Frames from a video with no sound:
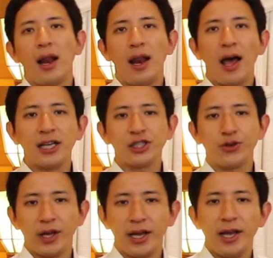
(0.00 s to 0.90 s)

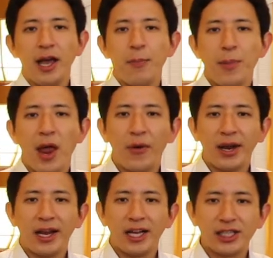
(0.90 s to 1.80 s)
Lastly,
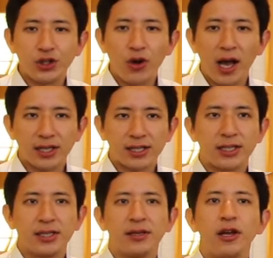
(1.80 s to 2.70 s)
Marie
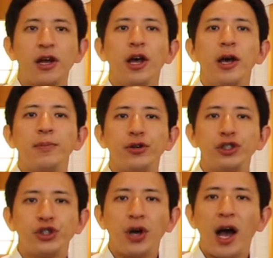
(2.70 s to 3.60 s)
instructs
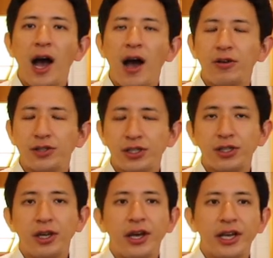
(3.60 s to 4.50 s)
put your
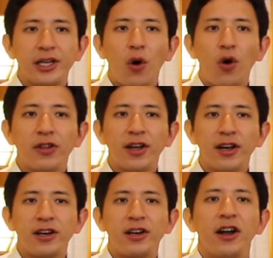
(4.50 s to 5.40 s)
house in
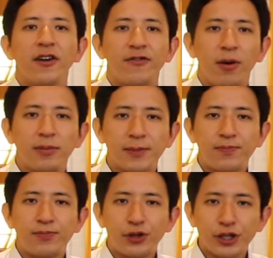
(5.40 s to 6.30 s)
order from the
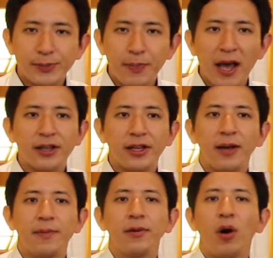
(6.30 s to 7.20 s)

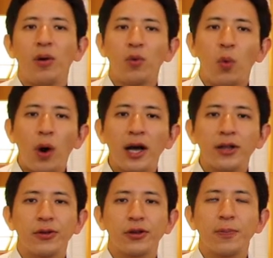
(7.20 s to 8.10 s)
perspective of
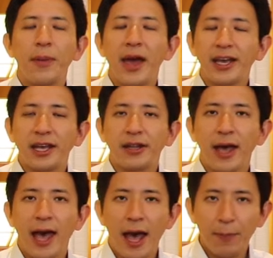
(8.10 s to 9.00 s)
what would make it
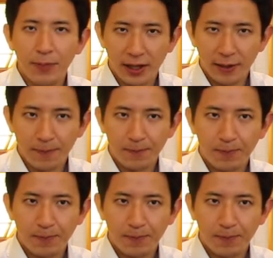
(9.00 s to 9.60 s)
happy.